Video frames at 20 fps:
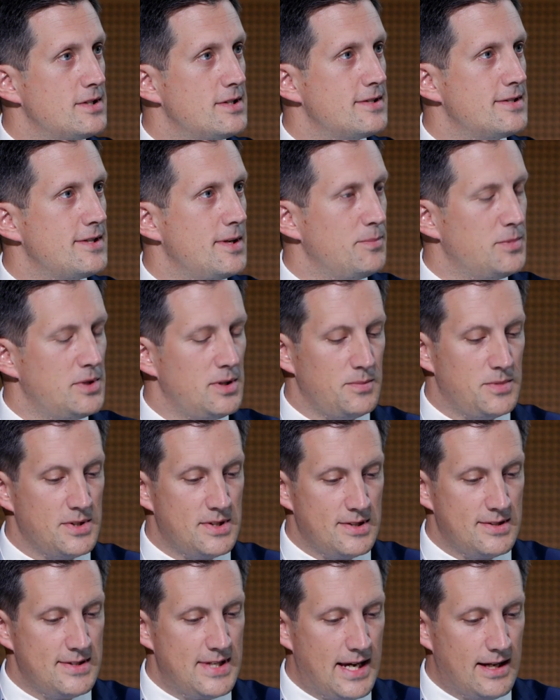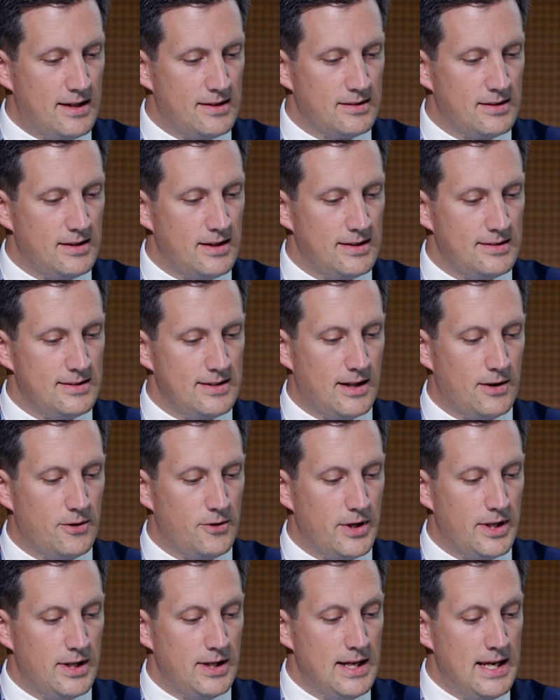is the symptom is the second
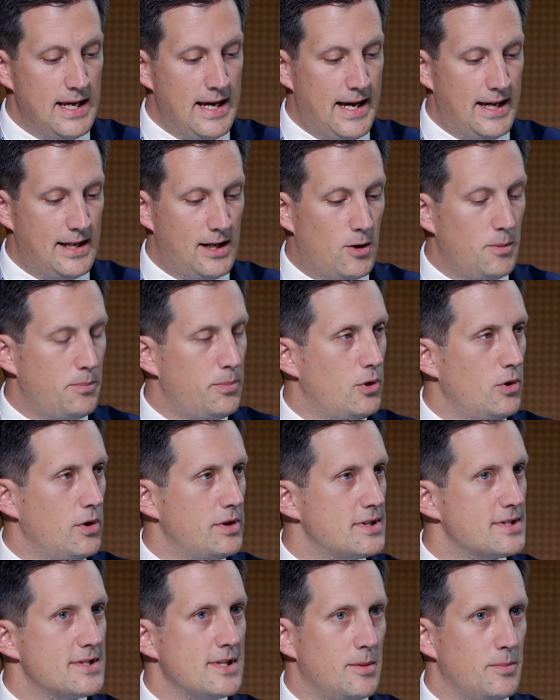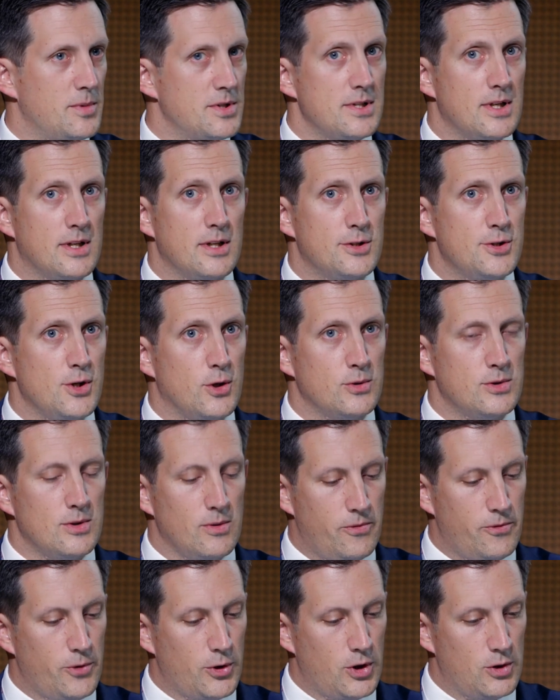category, and how bothersome is in a
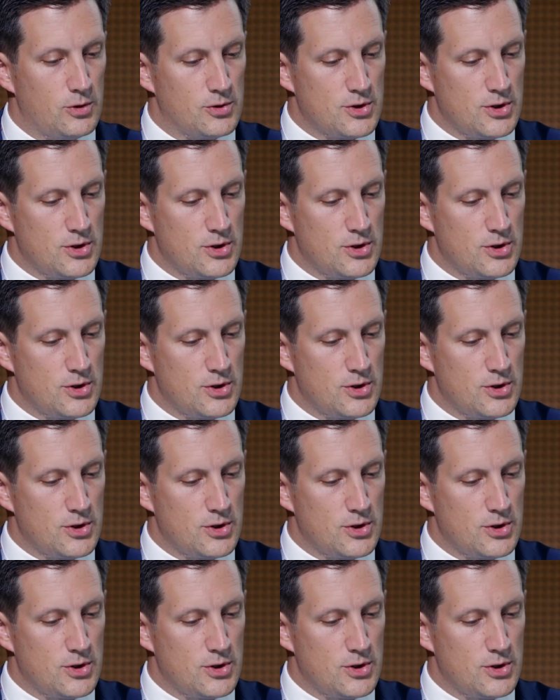total for you.